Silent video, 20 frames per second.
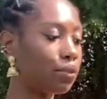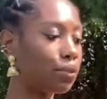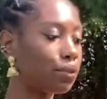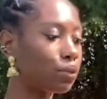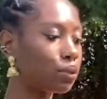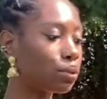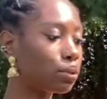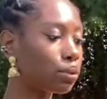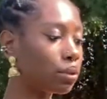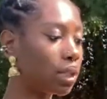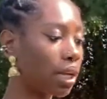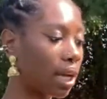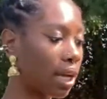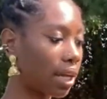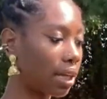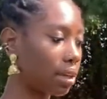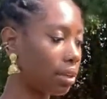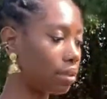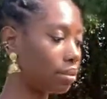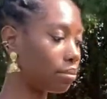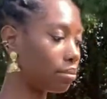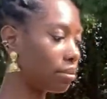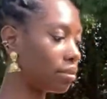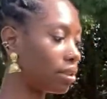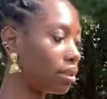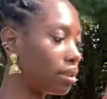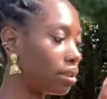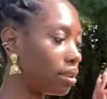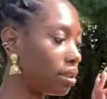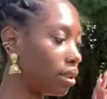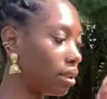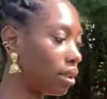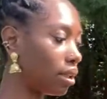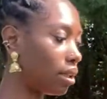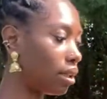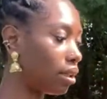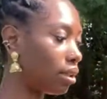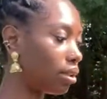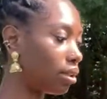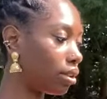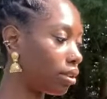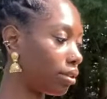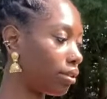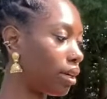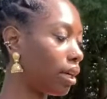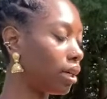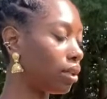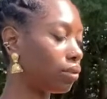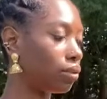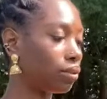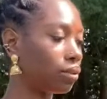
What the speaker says: food items in the ground